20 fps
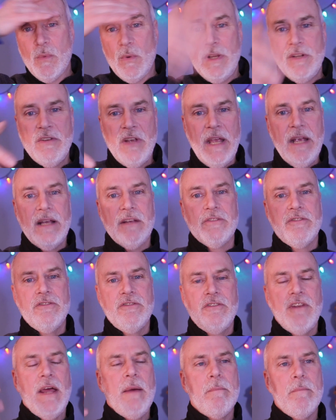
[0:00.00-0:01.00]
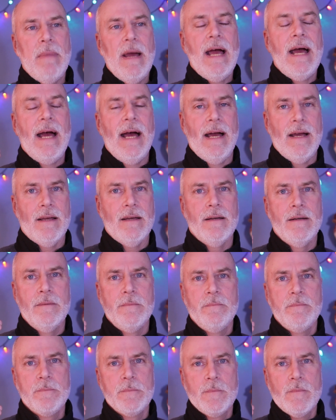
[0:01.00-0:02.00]
we take a step back
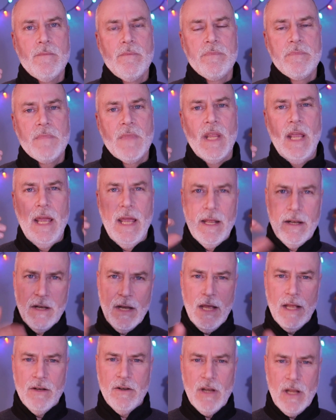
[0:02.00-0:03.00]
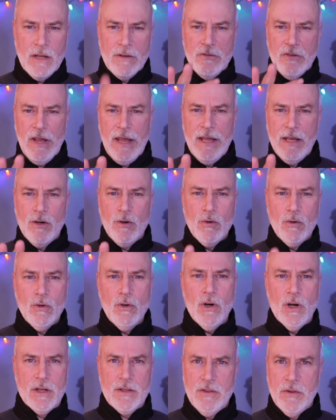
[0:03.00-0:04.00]
and take a
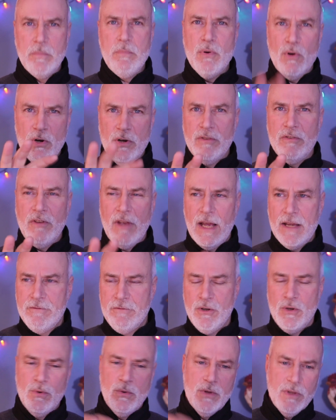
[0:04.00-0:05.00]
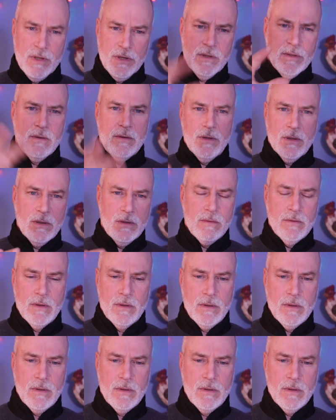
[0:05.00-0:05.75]
look, the bird's eye view, the